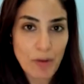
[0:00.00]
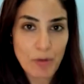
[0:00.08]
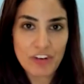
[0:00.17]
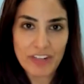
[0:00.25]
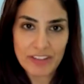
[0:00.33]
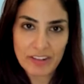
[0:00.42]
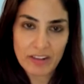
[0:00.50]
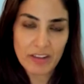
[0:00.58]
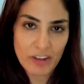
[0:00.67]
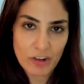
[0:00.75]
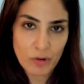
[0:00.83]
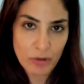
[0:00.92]
which is like the
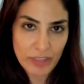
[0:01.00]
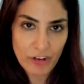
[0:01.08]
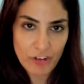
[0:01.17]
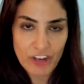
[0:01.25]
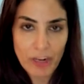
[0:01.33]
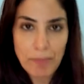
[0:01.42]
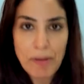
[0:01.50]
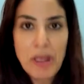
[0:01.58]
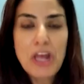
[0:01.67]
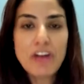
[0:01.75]
clerical leadership,